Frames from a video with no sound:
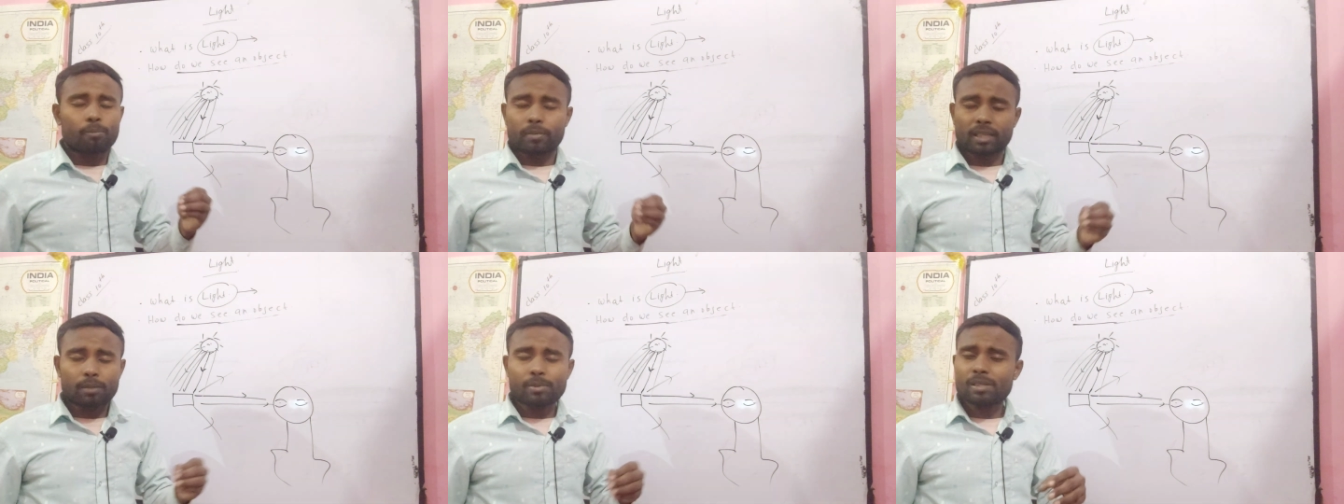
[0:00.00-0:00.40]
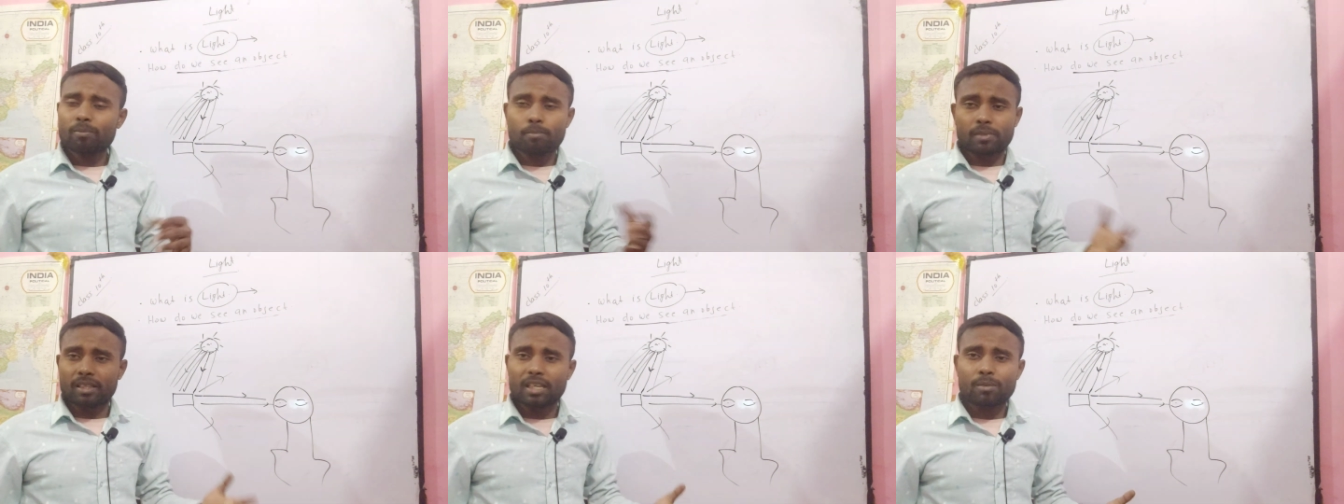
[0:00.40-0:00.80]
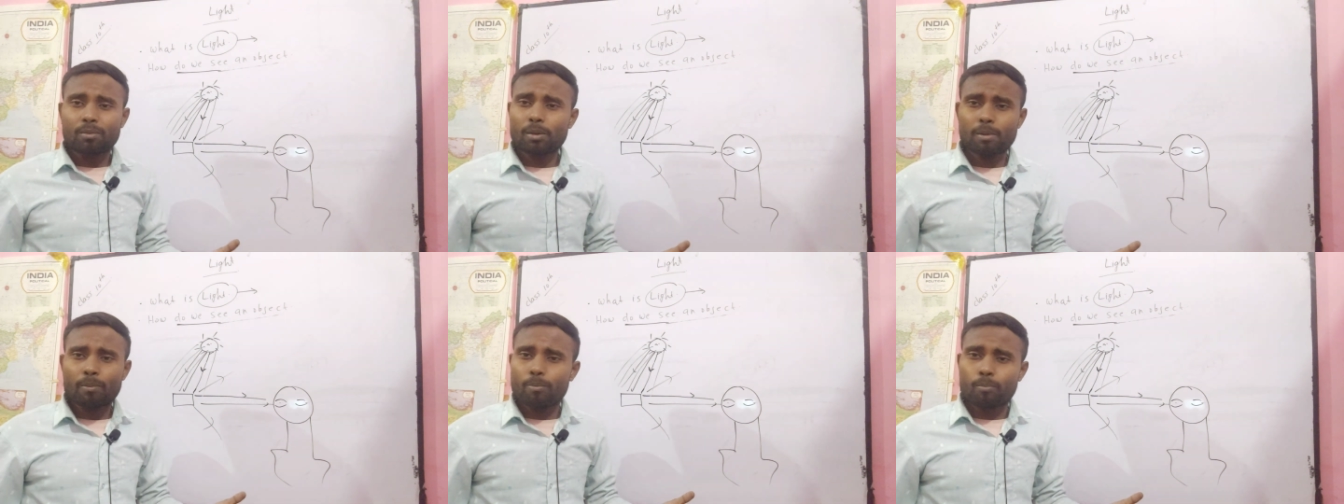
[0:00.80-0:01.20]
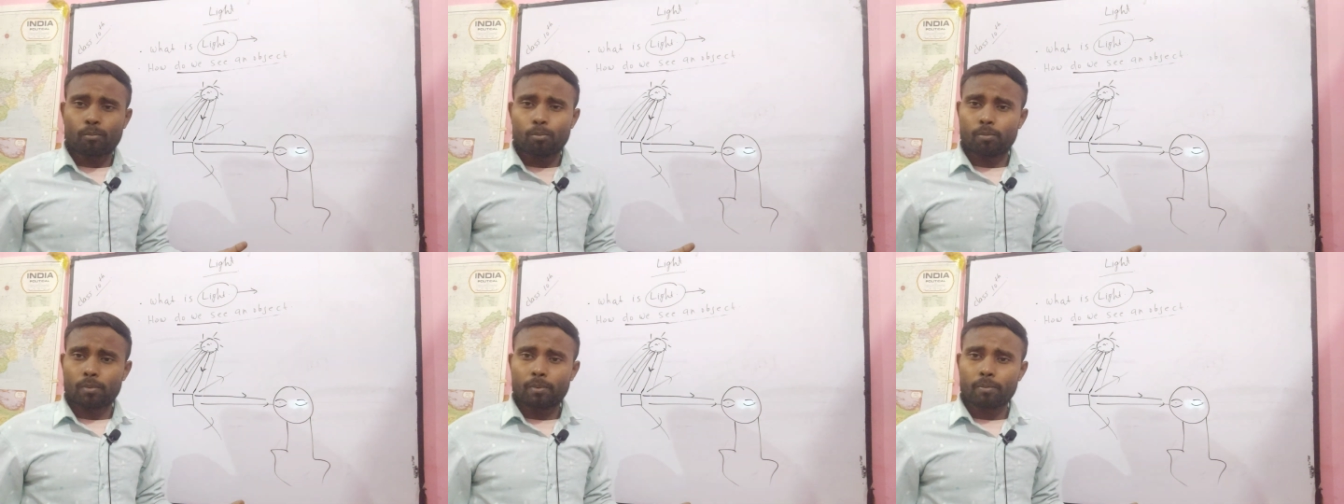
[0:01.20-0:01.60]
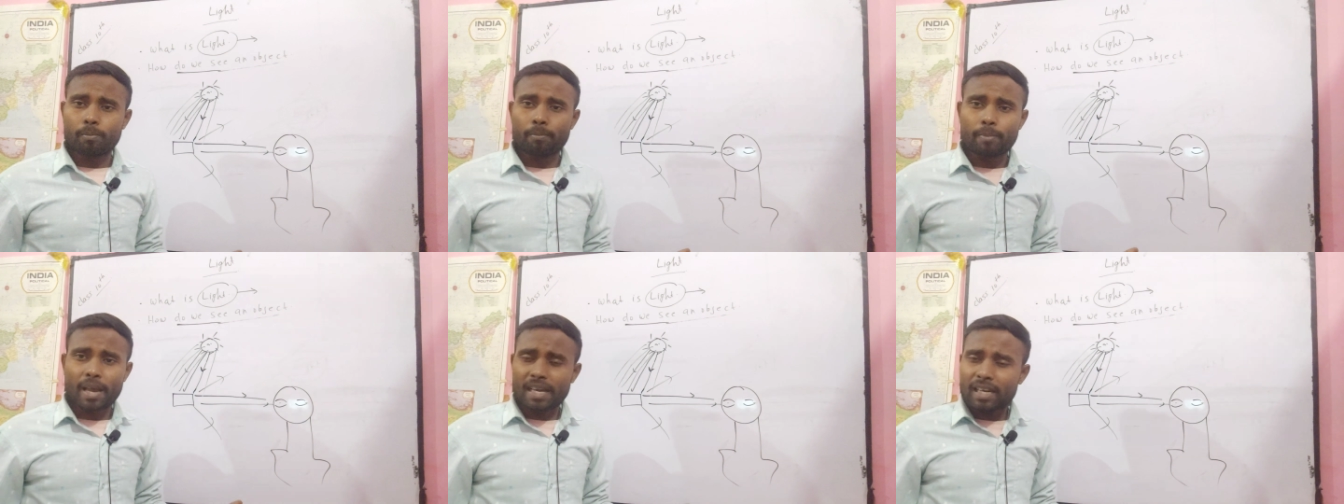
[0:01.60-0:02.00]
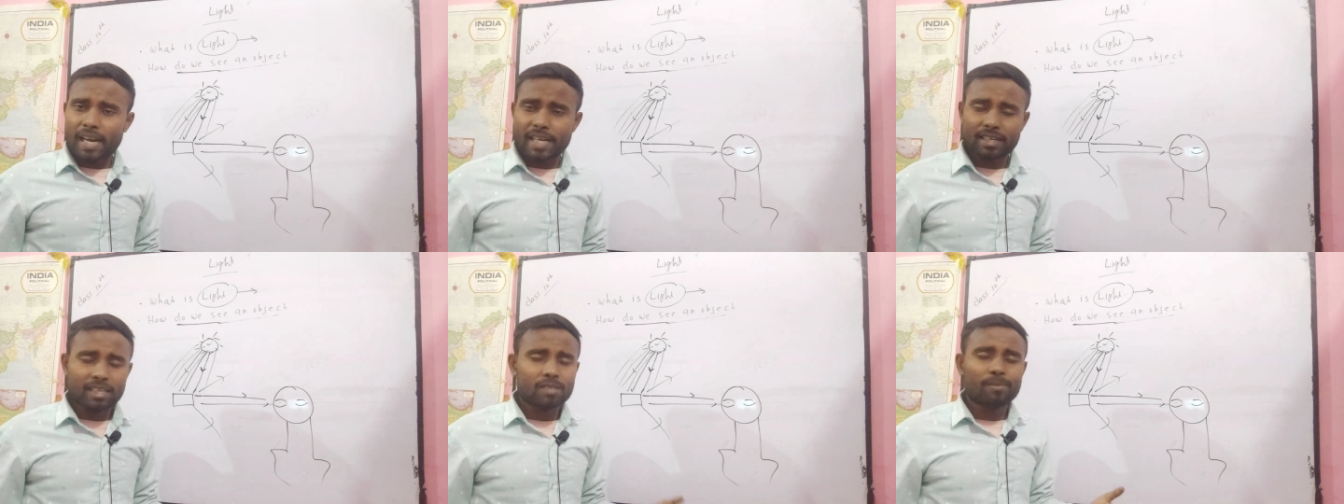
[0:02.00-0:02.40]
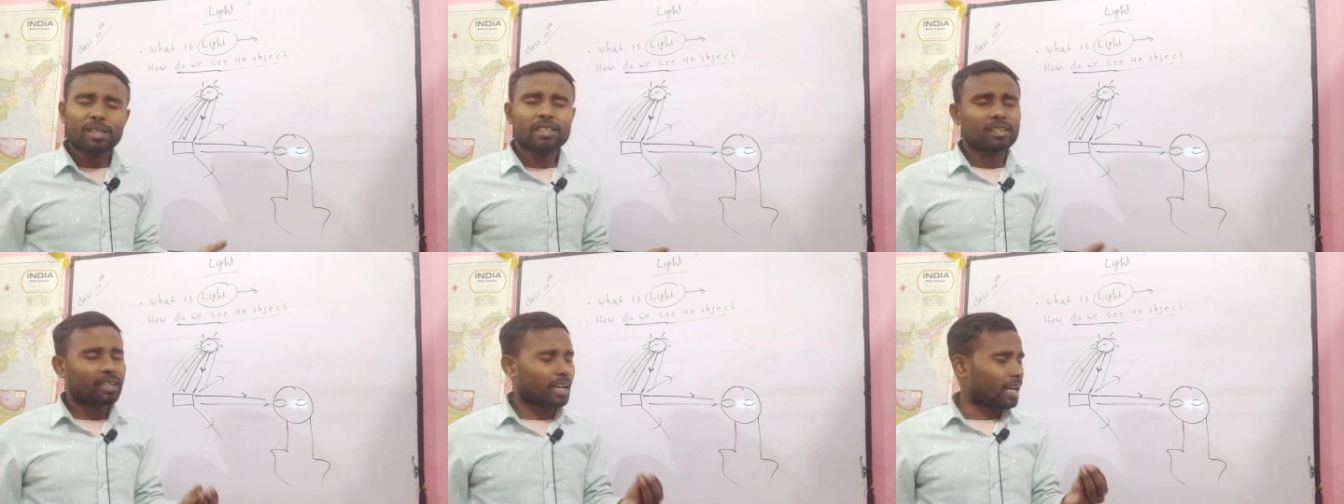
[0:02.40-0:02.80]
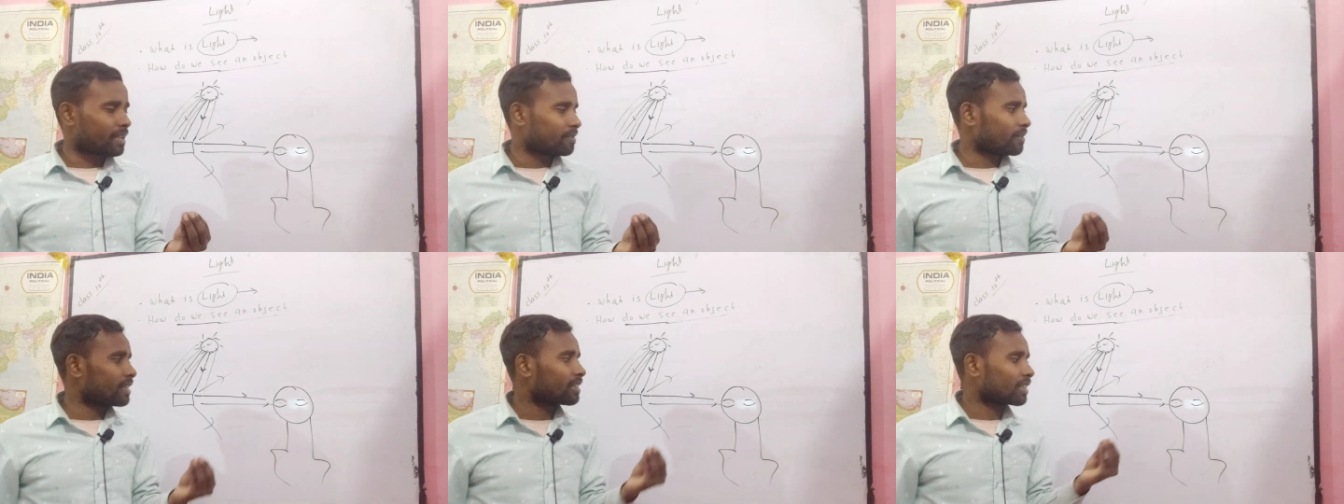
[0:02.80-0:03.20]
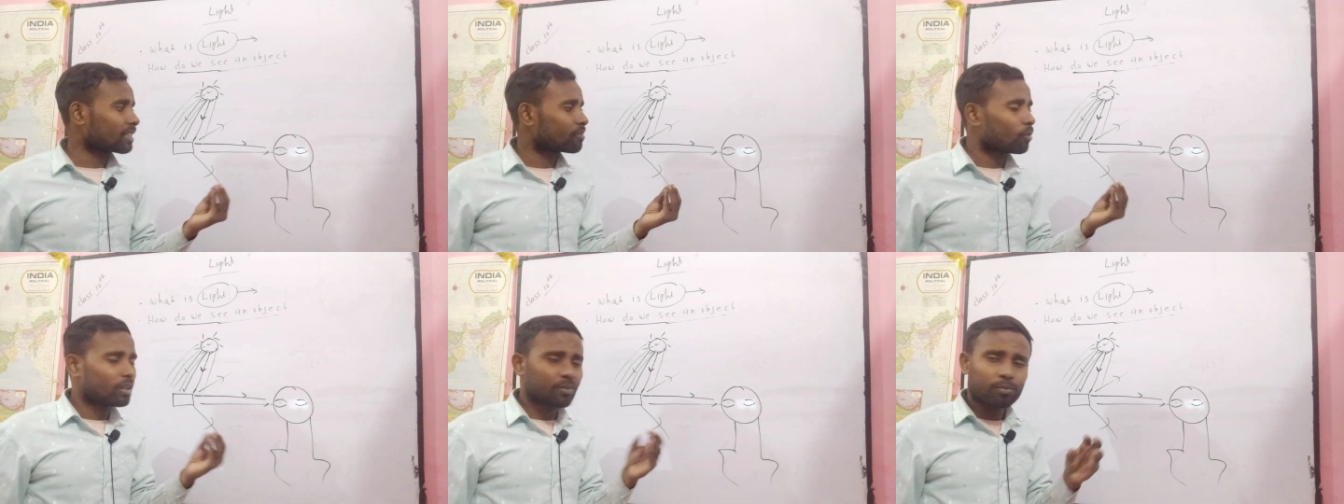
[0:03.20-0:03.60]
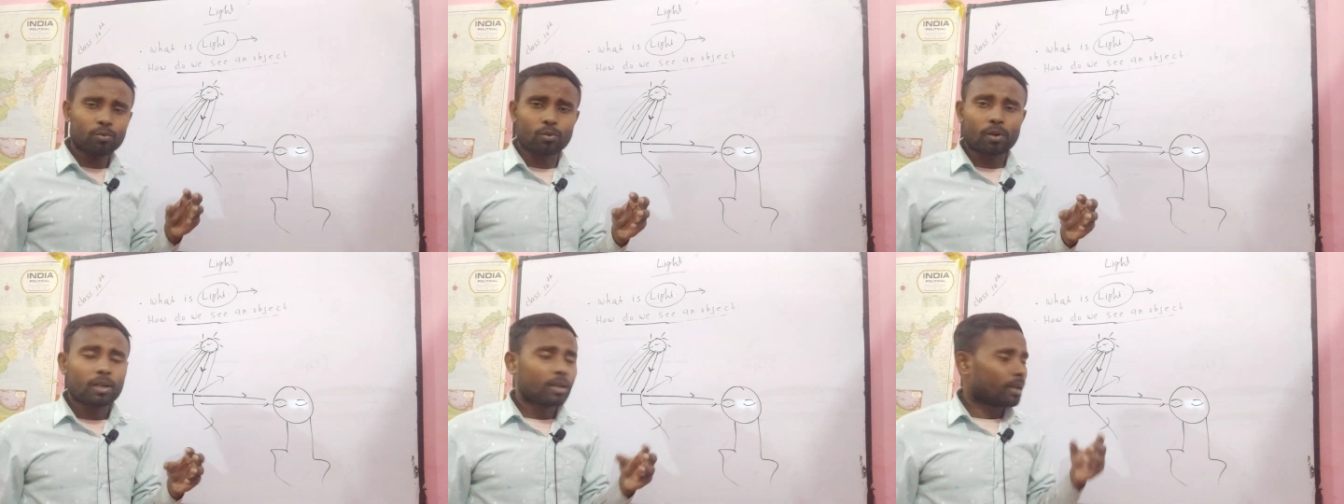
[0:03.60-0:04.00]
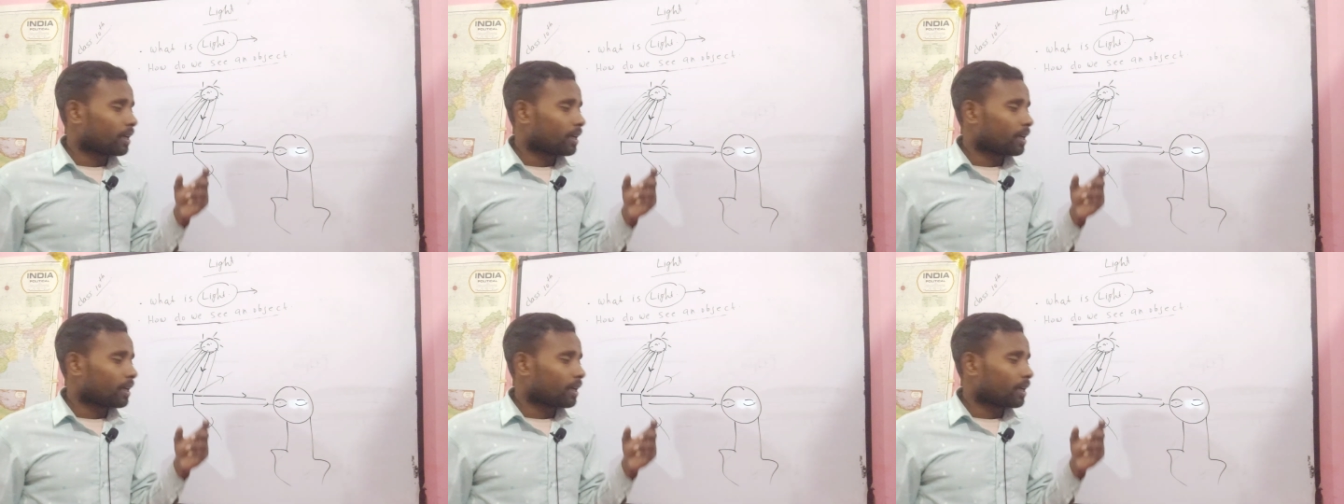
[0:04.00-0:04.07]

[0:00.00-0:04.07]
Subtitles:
That means there will be many light rays, but I will take only few.